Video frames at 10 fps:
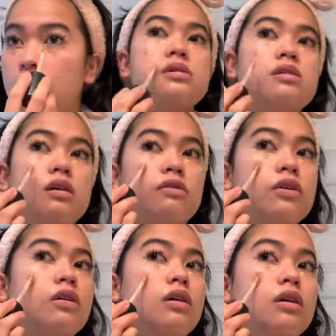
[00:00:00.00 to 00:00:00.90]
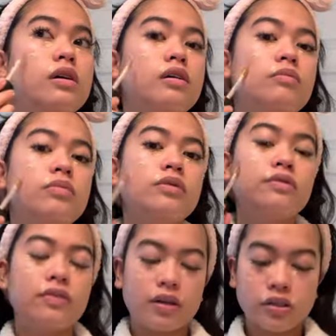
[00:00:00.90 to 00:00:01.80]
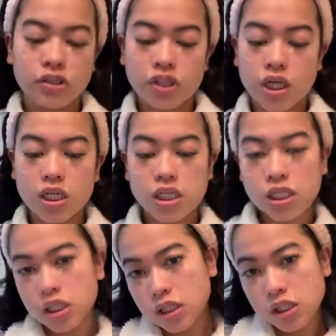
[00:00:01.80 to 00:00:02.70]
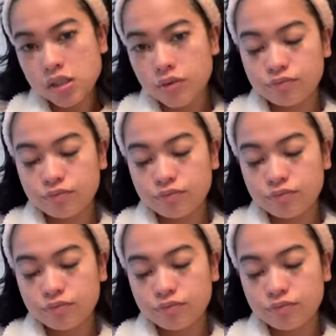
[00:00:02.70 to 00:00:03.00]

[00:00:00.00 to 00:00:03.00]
cover all the imperfections